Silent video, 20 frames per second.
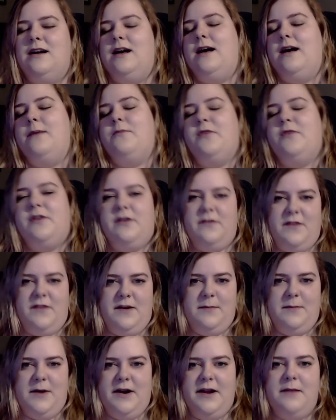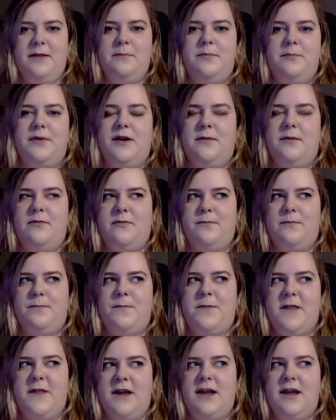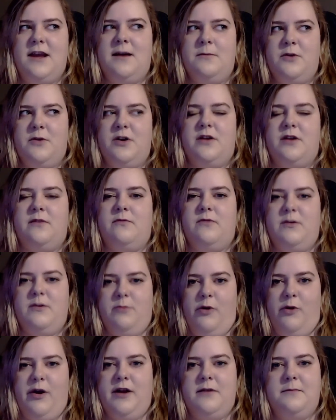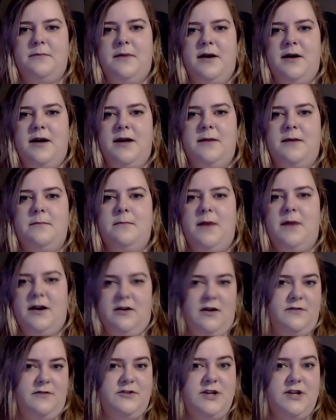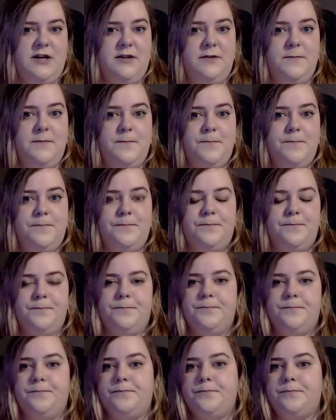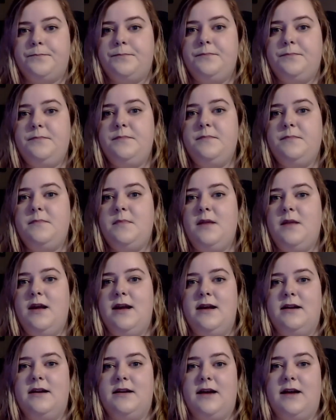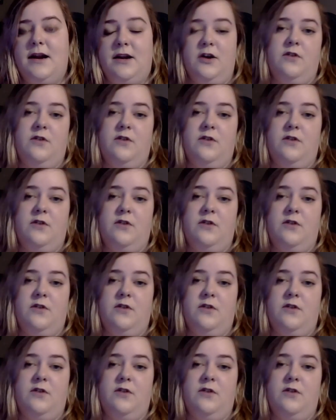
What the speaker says: I'm really going to think about it, but I'm thinking I'm going to rebrand my Minecraft channel and kind of